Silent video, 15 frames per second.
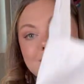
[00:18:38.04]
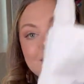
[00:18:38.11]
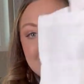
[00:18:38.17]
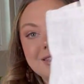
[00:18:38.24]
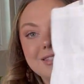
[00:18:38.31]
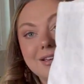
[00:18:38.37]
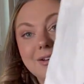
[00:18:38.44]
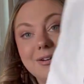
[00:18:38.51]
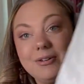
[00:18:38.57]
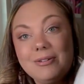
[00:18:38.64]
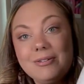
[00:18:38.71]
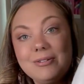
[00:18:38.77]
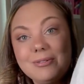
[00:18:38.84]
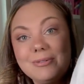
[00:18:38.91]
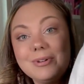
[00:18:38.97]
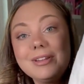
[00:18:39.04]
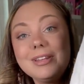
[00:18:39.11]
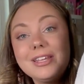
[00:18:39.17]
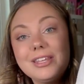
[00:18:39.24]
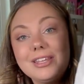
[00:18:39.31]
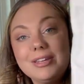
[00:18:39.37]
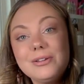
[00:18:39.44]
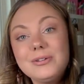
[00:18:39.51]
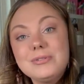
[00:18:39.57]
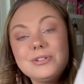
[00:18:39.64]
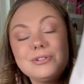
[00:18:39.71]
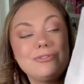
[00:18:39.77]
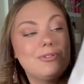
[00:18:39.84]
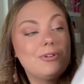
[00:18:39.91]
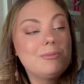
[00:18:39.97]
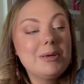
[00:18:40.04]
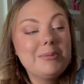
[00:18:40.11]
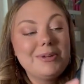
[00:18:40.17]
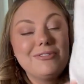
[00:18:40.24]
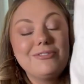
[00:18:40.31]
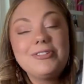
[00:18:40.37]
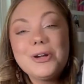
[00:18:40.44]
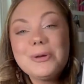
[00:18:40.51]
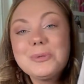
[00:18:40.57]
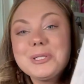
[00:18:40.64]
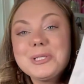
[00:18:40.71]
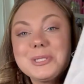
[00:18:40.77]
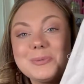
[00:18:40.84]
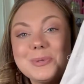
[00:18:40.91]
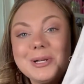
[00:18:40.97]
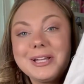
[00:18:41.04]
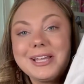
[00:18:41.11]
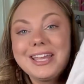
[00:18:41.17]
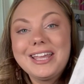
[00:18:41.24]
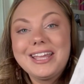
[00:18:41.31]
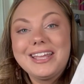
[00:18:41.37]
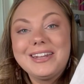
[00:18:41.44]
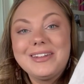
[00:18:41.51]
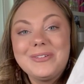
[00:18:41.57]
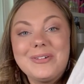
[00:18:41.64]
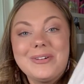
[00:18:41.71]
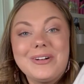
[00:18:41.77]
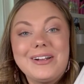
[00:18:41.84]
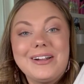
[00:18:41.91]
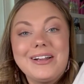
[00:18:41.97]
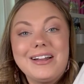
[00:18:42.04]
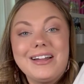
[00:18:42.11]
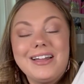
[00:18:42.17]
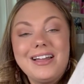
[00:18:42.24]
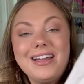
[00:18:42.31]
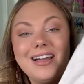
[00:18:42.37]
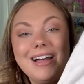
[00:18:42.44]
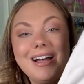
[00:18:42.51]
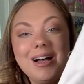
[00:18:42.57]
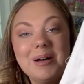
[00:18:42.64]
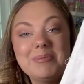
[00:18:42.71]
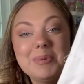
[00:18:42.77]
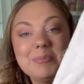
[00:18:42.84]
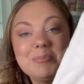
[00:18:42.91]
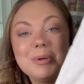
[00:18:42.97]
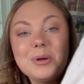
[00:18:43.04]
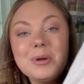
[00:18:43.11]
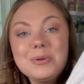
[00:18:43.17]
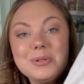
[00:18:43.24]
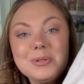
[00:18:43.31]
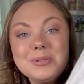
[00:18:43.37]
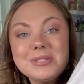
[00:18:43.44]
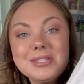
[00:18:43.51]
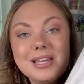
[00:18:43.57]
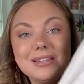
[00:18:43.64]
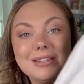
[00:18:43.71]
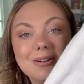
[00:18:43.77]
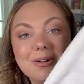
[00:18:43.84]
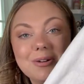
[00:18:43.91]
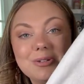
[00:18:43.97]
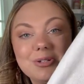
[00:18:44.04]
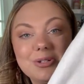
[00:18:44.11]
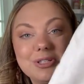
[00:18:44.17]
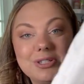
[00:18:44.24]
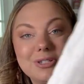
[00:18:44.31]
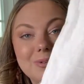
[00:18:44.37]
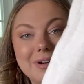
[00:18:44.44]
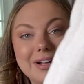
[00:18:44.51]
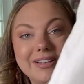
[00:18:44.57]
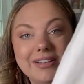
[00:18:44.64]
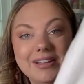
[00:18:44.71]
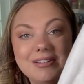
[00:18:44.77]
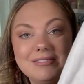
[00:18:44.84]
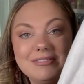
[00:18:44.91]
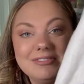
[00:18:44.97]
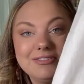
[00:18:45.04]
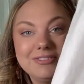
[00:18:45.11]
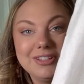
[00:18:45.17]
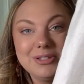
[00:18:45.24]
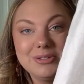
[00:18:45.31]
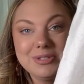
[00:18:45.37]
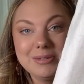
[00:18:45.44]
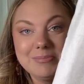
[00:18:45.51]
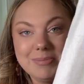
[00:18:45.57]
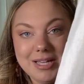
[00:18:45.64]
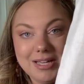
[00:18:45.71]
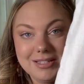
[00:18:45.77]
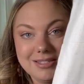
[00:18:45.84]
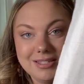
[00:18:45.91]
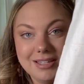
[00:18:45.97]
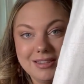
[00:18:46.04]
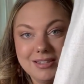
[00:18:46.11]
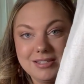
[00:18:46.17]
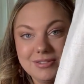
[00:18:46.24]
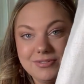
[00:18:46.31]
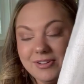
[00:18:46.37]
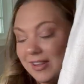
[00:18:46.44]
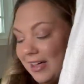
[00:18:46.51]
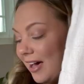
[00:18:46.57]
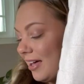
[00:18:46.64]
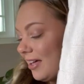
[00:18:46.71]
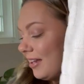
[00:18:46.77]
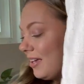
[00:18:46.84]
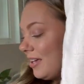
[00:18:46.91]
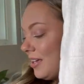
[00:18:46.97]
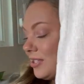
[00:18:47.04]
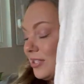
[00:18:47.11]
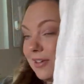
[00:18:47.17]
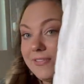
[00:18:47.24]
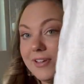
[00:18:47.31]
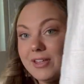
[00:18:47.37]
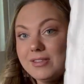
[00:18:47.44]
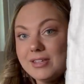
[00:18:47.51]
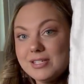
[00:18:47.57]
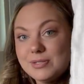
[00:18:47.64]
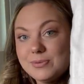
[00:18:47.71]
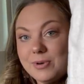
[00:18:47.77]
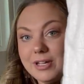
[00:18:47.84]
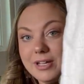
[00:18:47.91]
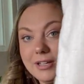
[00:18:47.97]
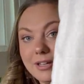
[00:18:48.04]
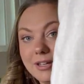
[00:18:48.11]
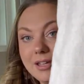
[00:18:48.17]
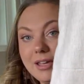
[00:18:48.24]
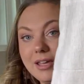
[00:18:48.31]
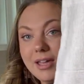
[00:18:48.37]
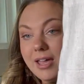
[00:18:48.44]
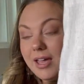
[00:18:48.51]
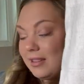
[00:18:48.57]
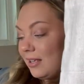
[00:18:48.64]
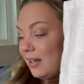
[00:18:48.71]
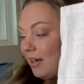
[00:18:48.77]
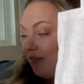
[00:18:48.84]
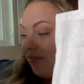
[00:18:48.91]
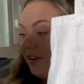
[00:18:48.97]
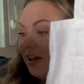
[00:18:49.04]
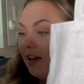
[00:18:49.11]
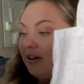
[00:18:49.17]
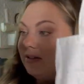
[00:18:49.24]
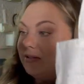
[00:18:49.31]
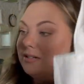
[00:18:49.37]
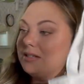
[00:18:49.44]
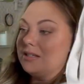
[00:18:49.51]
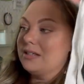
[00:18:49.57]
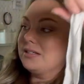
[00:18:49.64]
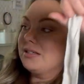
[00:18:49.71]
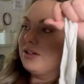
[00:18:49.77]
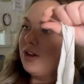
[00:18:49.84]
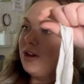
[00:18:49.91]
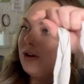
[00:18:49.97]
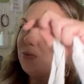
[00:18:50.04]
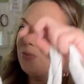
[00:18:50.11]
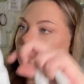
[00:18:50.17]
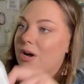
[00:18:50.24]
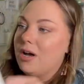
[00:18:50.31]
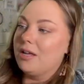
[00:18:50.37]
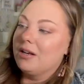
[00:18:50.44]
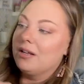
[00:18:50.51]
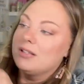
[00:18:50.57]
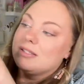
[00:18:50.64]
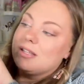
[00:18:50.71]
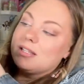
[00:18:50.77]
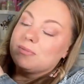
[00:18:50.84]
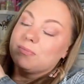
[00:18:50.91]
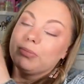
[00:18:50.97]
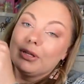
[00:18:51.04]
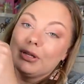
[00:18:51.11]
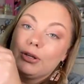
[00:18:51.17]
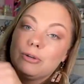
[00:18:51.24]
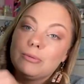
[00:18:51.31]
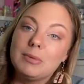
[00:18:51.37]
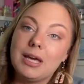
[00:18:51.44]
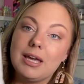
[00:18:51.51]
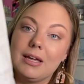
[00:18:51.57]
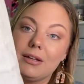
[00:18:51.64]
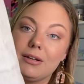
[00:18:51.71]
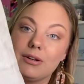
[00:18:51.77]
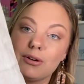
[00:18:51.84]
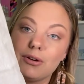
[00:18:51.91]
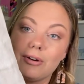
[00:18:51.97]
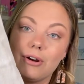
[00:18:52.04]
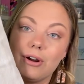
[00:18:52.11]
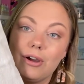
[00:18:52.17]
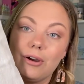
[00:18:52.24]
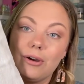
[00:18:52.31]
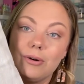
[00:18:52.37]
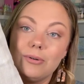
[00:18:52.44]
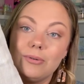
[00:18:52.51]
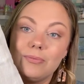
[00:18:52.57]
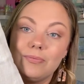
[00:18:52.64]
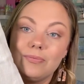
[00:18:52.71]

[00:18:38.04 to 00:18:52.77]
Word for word: So really cute for maybe a farmer's market or um, produce at the grocery store. I love using bags like this for that. So I found this one, and then I found this gnome one. It says bloom and grow.